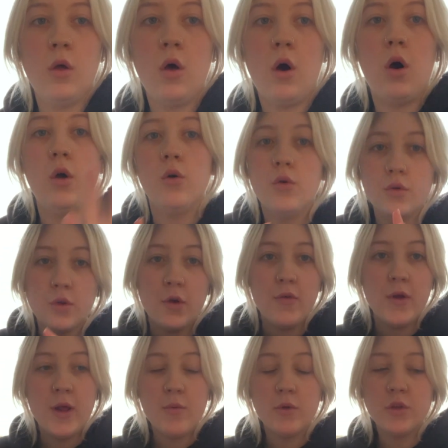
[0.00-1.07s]
I also
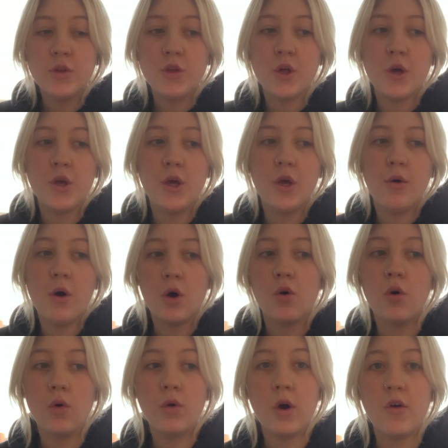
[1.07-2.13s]
really want to show you a
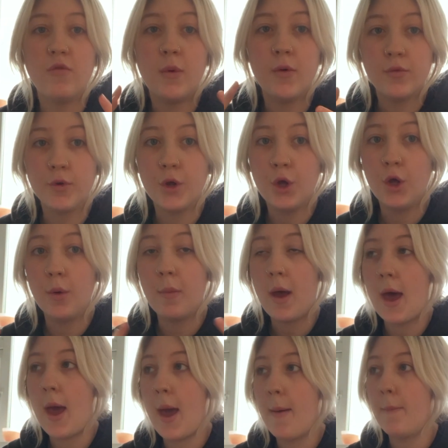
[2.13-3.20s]
corner of my room,
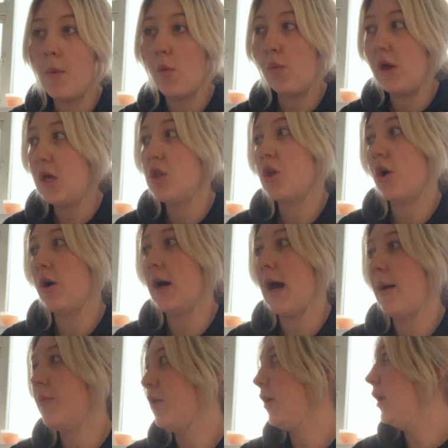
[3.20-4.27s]
which I
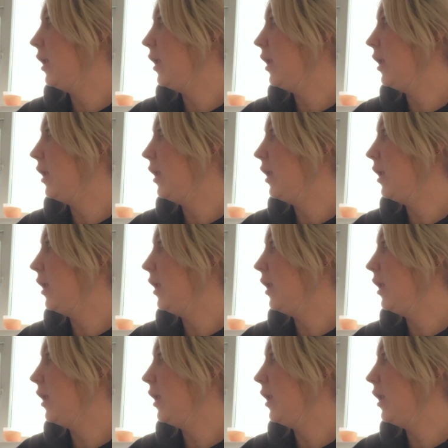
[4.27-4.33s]
absolutely